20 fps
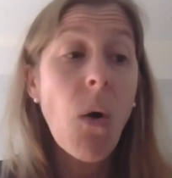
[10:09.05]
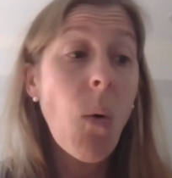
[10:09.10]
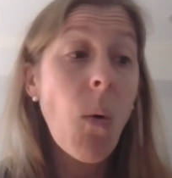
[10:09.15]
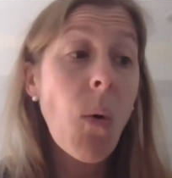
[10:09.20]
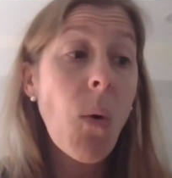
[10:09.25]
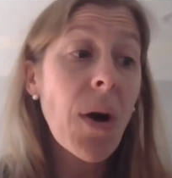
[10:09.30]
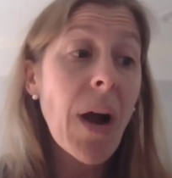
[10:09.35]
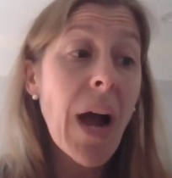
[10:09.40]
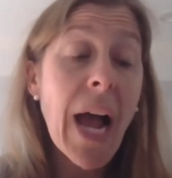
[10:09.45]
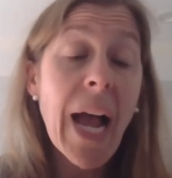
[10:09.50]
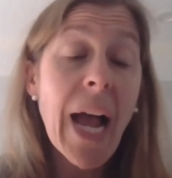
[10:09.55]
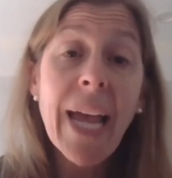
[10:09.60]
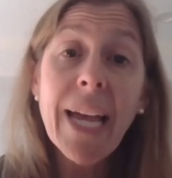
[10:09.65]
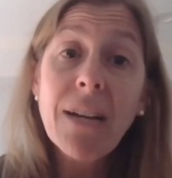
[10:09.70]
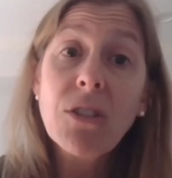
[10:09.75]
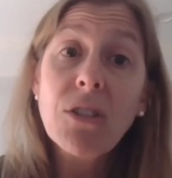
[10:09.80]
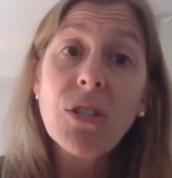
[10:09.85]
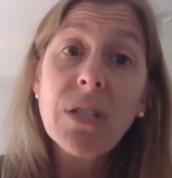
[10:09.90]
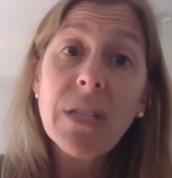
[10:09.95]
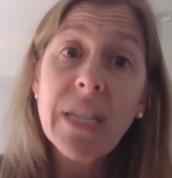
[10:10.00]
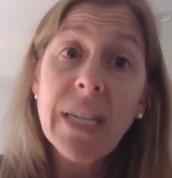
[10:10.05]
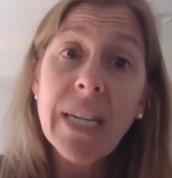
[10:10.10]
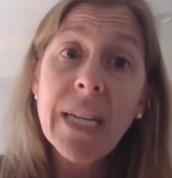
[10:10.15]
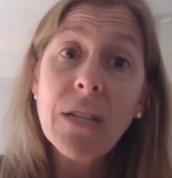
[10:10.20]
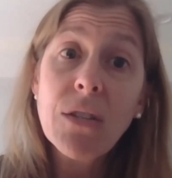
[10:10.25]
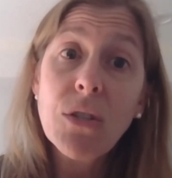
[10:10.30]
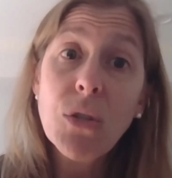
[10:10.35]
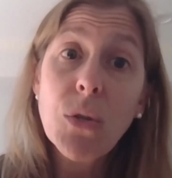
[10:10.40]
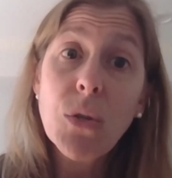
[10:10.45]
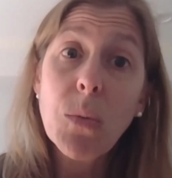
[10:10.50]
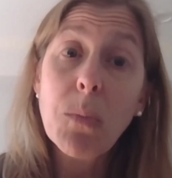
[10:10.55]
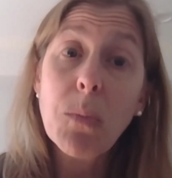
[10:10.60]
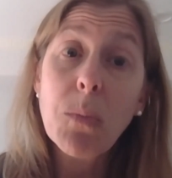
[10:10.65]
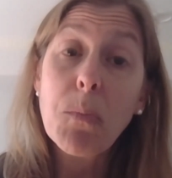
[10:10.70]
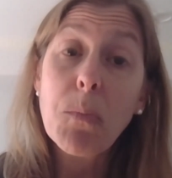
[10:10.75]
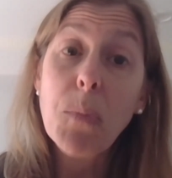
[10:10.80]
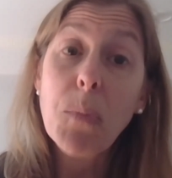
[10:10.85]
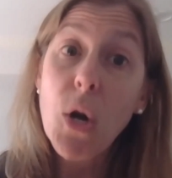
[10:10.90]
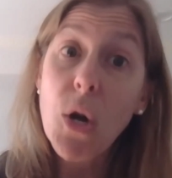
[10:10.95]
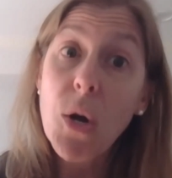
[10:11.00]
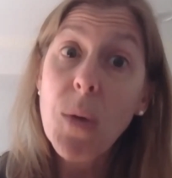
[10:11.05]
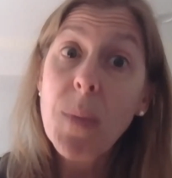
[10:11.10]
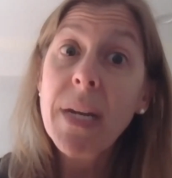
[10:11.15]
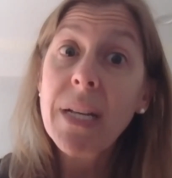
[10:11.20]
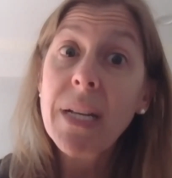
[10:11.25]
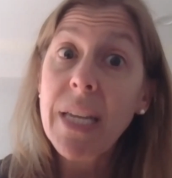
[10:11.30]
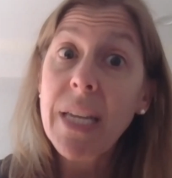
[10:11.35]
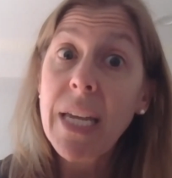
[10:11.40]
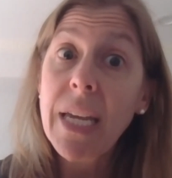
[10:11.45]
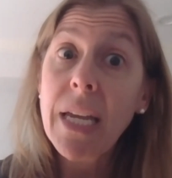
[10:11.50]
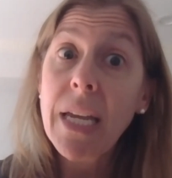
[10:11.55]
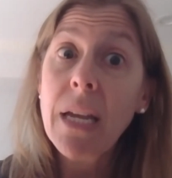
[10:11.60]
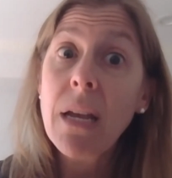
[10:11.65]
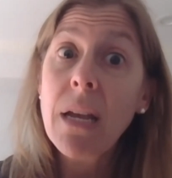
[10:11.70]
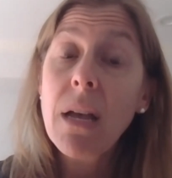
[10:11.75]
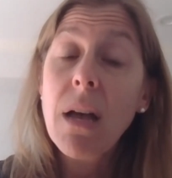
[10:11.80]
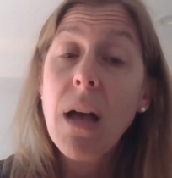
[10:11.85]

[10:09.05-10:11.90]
or I actually need to permanently